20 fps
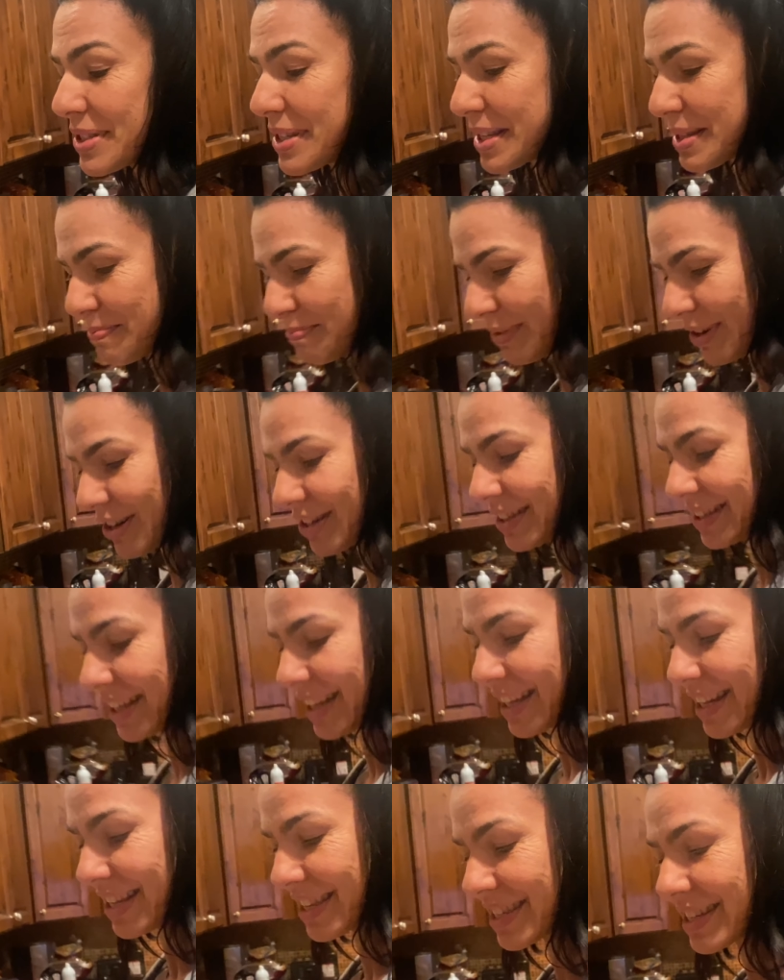yesterday.
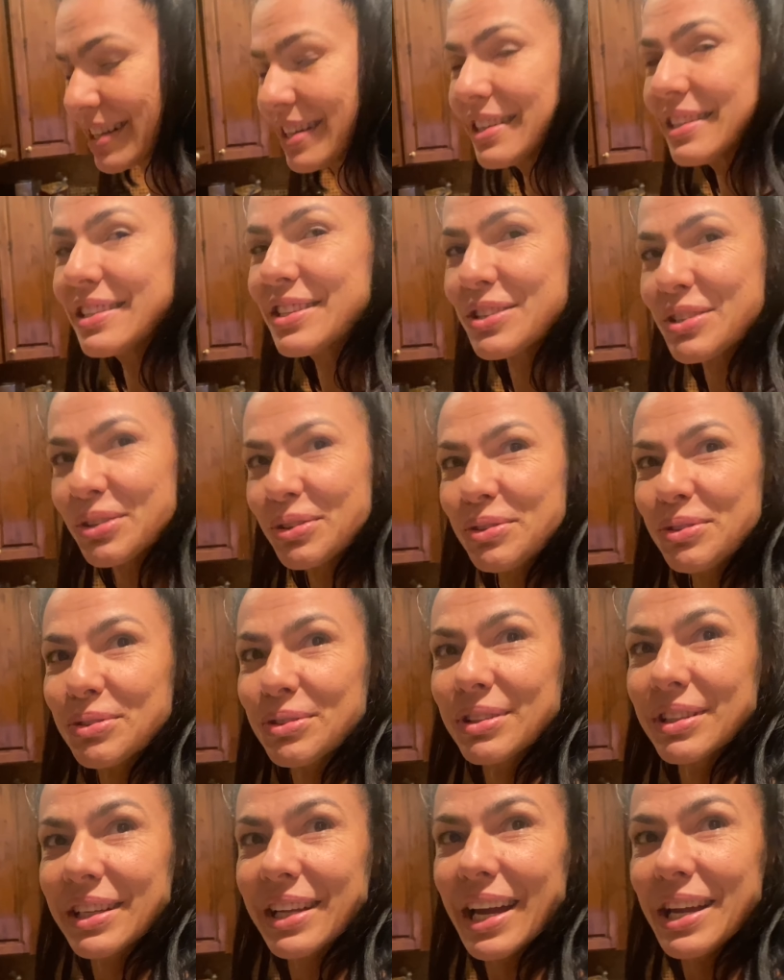He turned two.
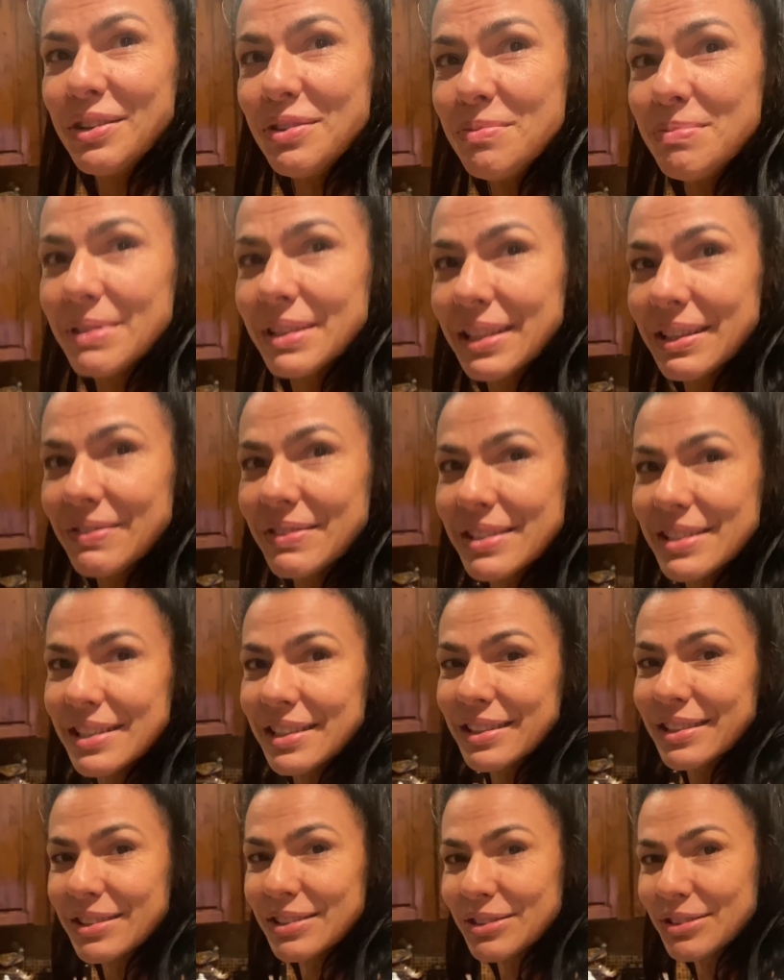Can you believe he
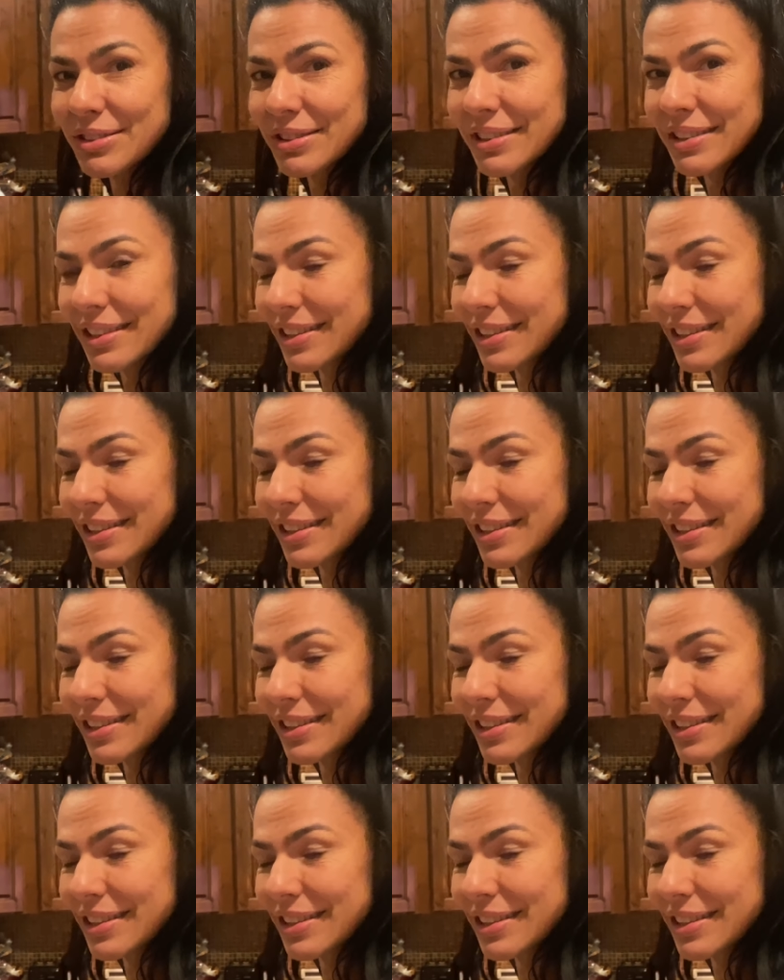turned two? Two